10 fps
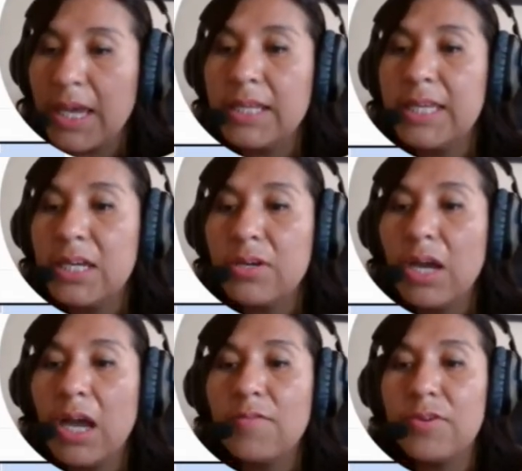And here you
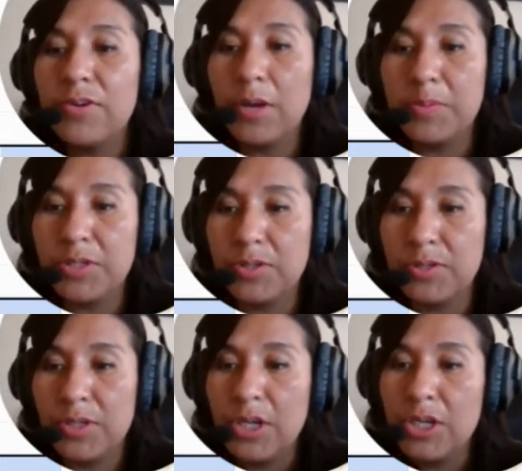have three options.